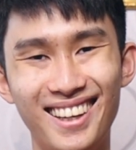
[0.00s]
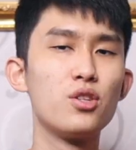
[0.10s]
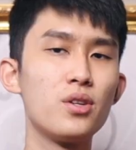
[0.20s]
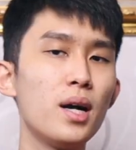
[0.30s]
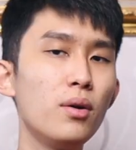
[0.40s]

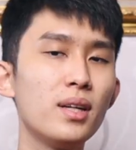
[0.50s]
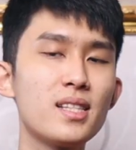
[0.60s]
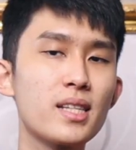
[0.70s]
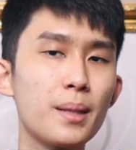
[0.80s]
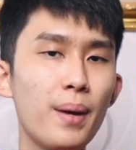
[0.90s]
So now
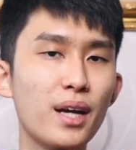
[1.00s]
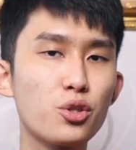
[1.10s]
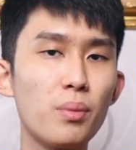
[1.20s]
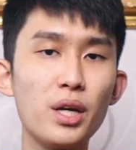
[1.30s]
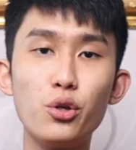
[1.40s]
let's get back to
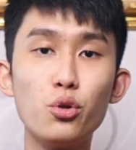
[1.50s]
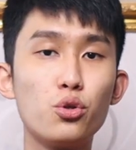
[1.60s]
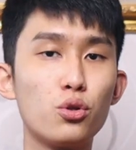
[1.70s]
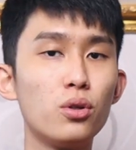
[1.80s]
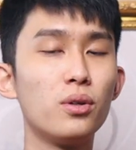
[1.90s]
my
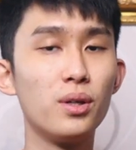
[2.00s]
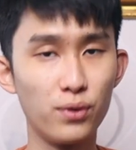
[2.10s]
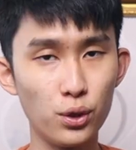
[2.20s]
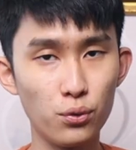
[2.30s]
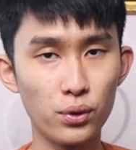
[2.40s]
usual
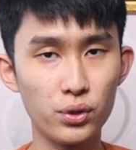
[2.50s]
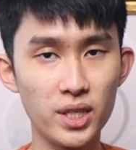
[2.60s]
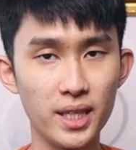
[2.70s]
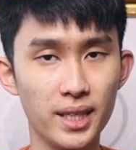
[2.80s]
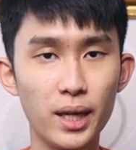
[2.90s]
review
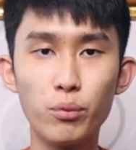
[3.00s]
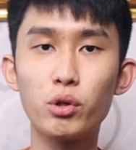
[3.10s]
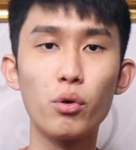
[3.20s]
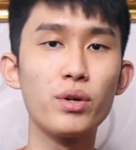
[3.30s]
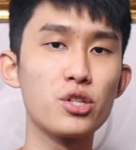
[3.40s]
routine, and we're
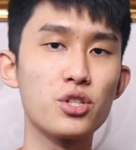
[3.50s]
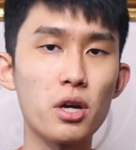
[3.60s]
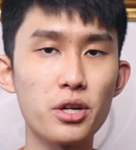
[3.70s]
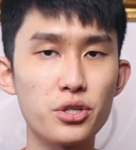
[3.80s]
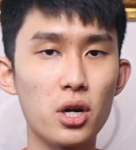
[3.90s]
going to
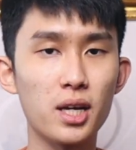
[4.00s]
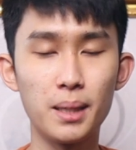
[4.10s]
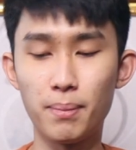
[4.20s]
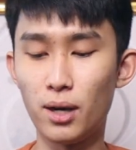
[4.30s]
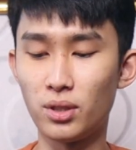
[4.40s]
start talking
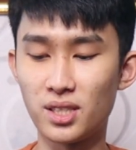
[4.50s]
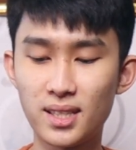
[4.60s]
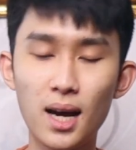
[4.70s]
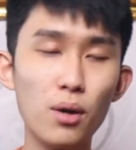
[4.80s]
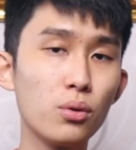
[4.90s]
about the
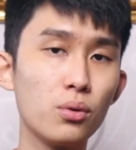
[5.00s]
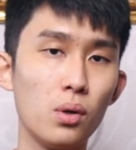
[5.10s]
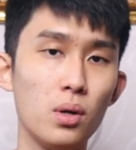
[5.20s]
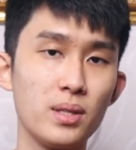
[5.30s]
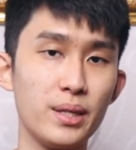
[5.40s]
sound
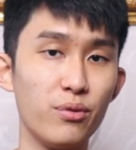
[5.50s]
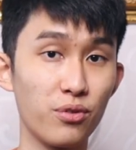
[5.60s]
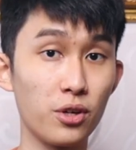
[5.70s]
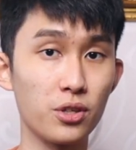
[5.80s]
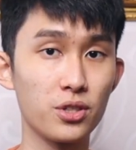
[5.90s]
quality
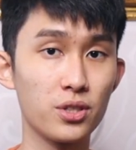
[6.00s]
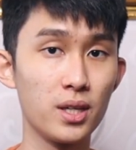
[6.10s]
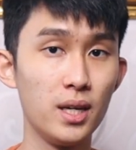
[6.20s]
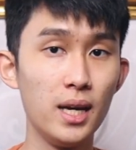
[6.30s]
first.